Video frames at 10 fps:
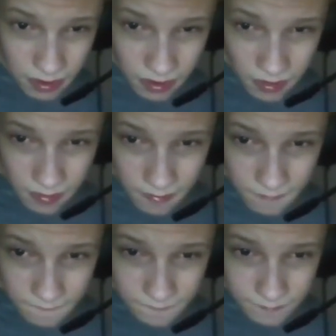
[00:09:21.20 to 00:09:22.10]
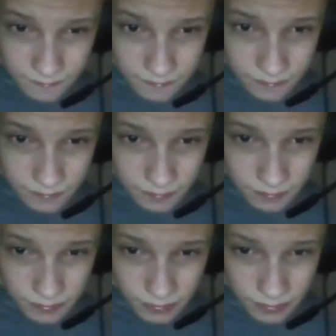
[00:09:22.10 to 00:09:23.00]

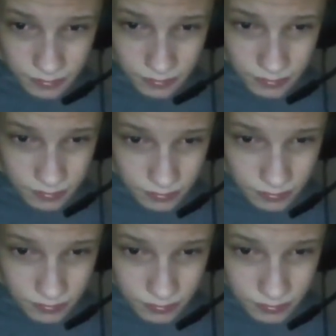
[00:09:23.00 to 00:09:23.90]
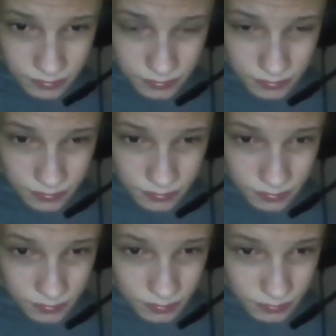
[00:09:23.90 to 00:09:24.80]

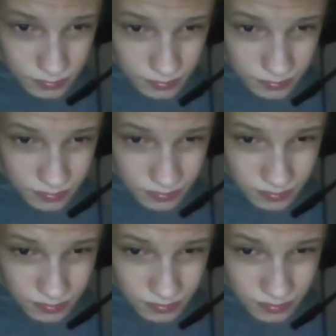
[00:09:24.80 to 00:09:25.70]
No one is speaking in this clip.